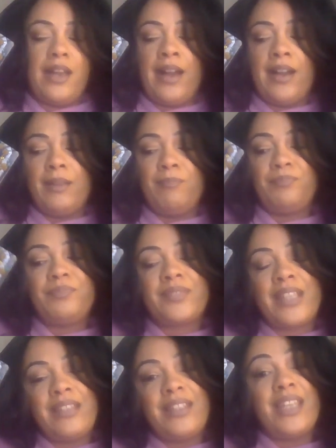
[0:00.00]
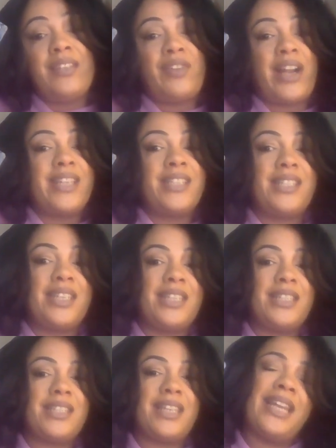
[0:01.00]
um, then the advice
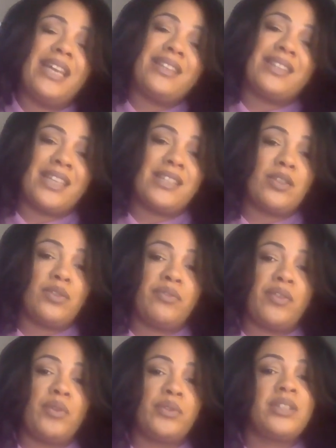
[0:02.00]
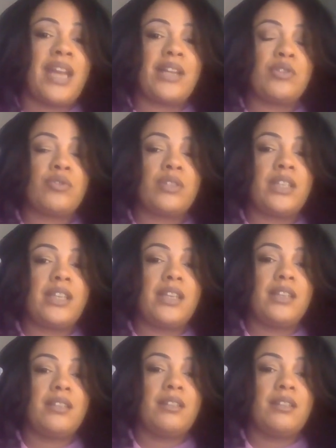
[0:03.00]
is let things unfold naturally